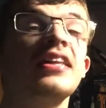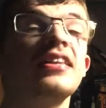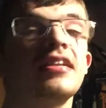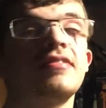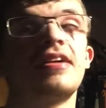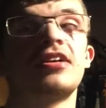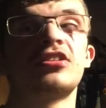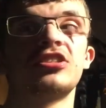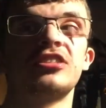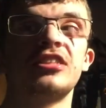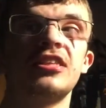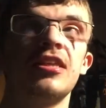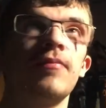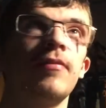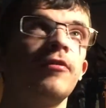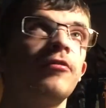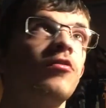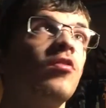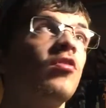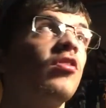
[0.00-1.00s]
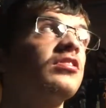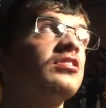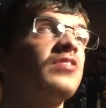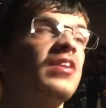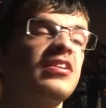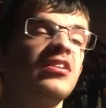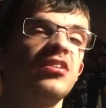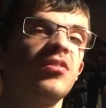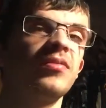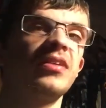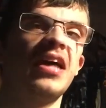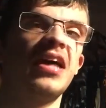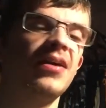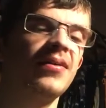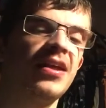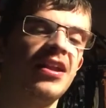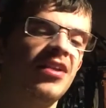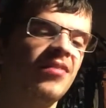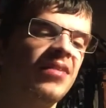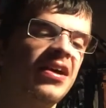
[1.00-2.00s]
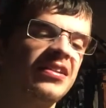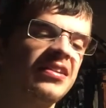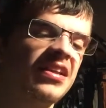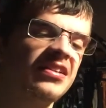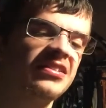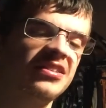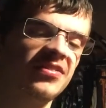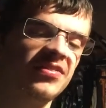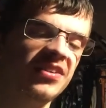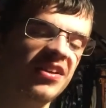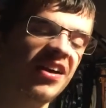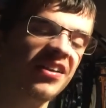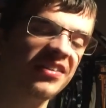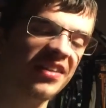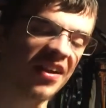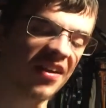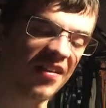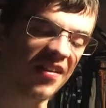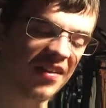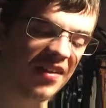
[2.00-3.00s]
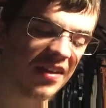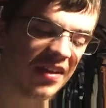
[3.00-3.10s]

I've actually said that before, so I don't know what happened. I don't know why that's even on there.